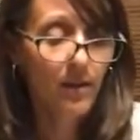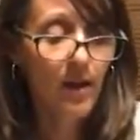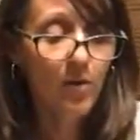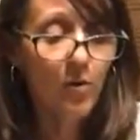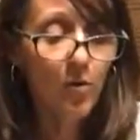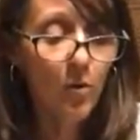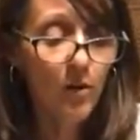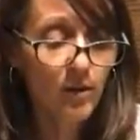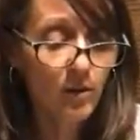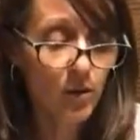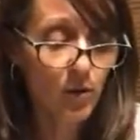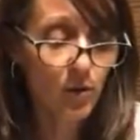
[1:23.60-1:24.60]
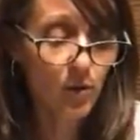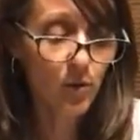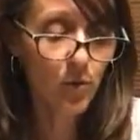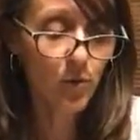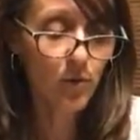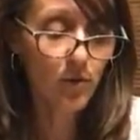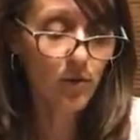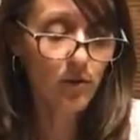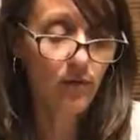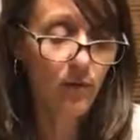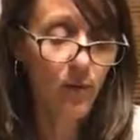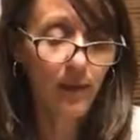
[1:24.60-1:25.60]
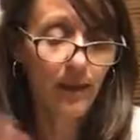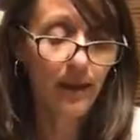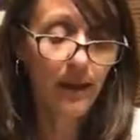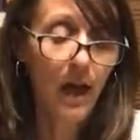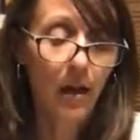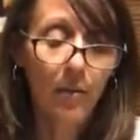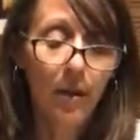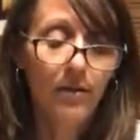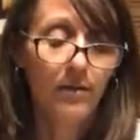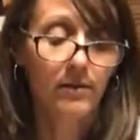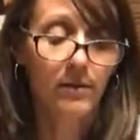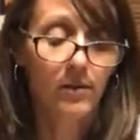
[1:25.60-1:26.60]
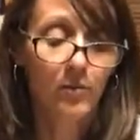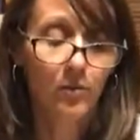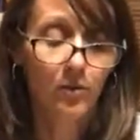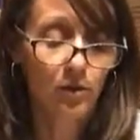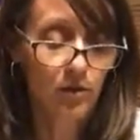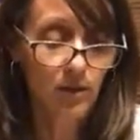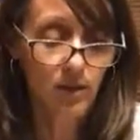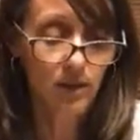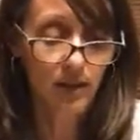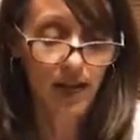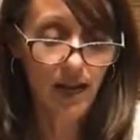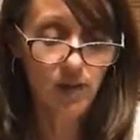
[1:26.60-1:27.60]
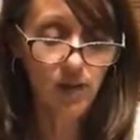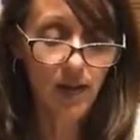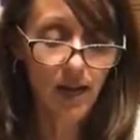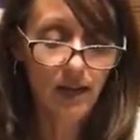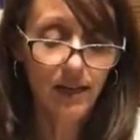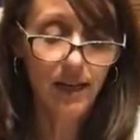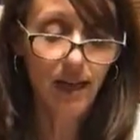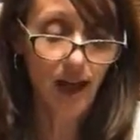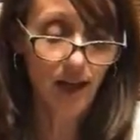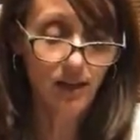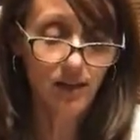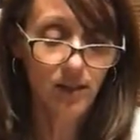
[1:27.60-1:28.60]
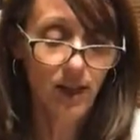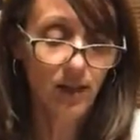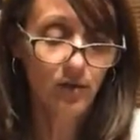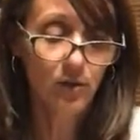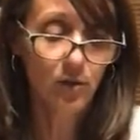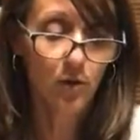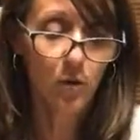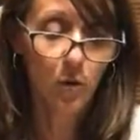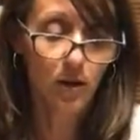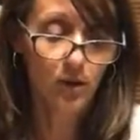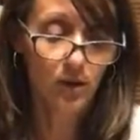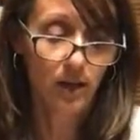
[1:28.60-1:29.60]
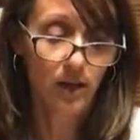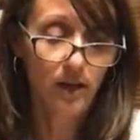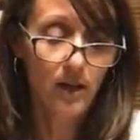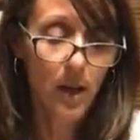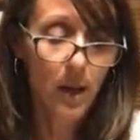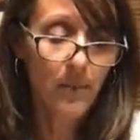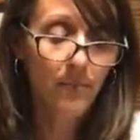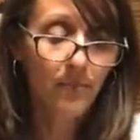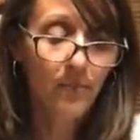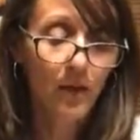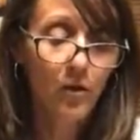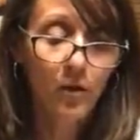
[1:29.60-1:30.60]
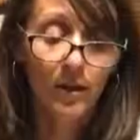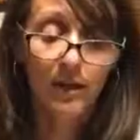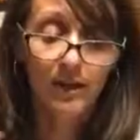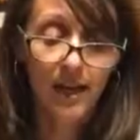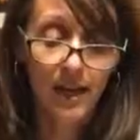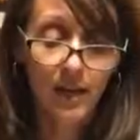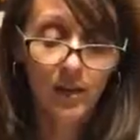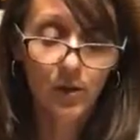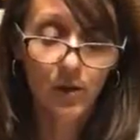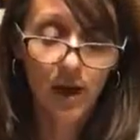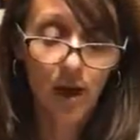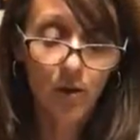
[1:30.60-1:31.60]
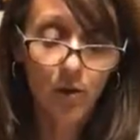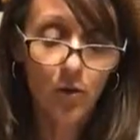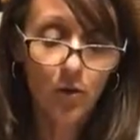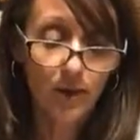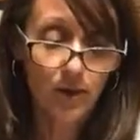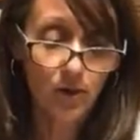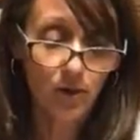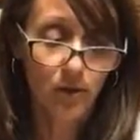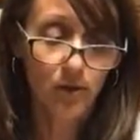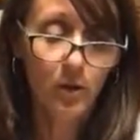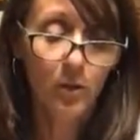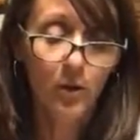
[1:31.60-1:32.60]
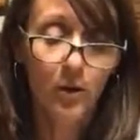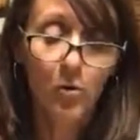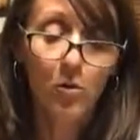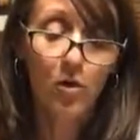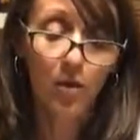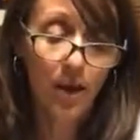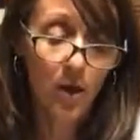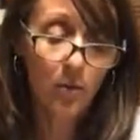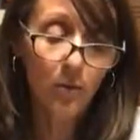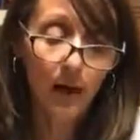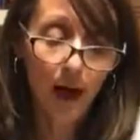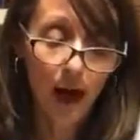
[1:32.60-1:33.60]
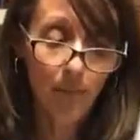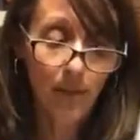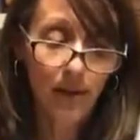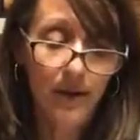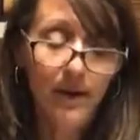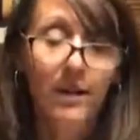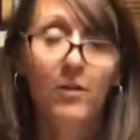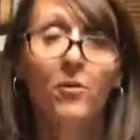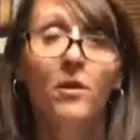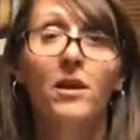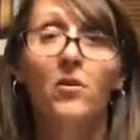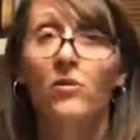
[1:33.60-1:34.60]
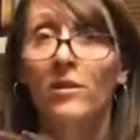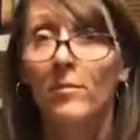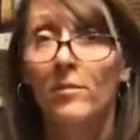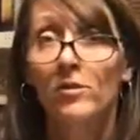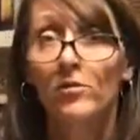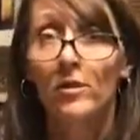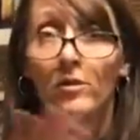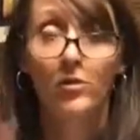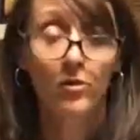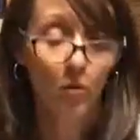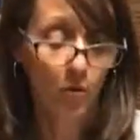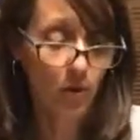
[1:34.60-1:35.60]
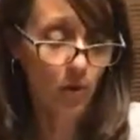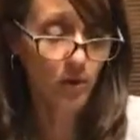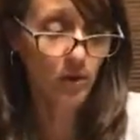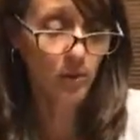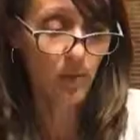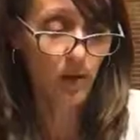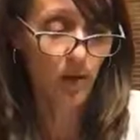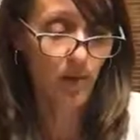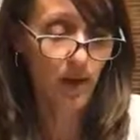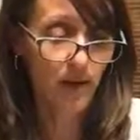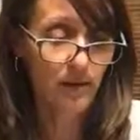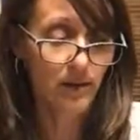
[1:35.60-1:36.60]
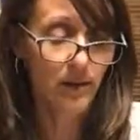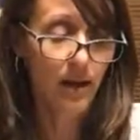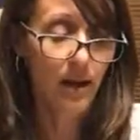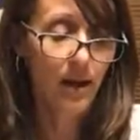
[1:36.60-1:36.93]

Then you're going to formulate a hypothesis, which is just an educated guess to answer your question. And you're going to take into account your research and what you think will happen either in your demonstration or your experiment.